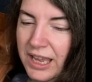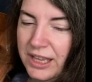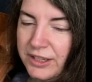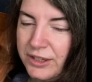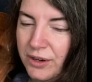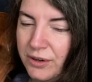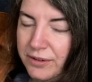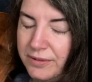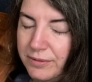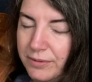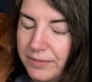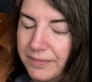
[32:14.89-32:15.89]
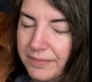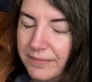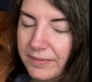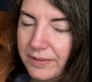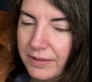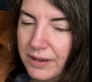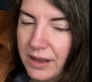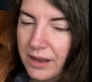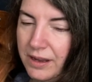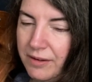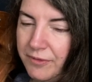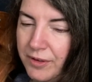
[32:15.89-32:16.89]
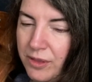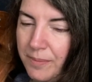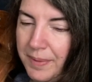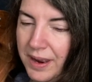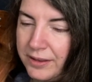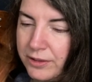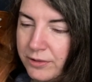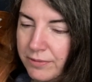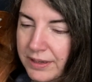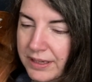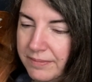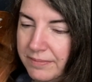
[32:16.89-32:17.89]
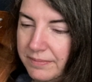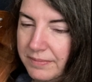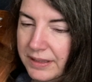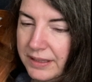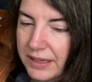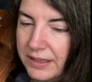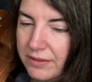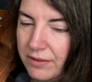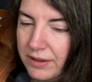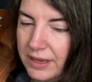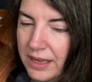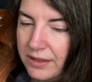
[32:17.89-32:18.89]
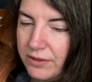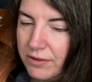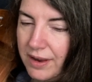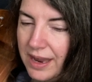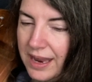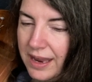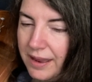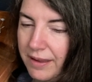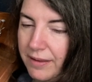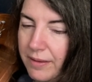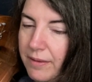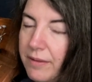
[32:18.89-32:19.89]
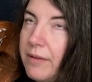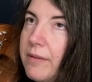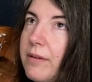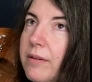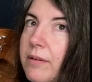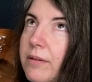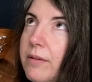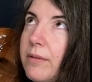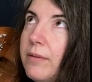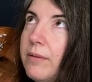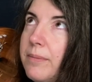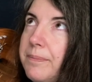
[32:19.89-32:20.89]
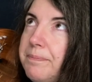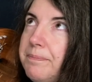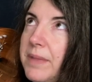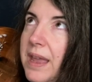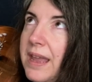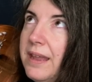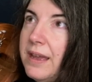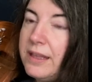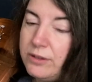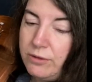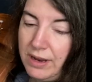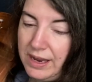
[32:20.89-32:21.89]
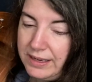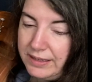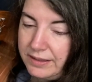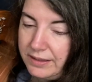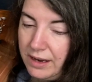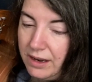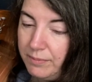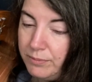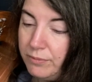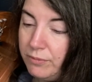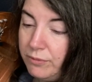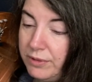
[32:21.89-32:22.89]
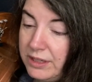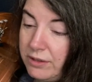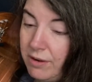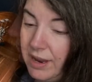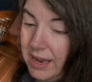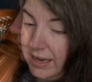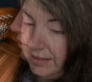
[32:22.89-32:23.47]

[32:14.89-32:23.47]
So, uh, for the part 3, it is again the A, um, A and the A star with the N.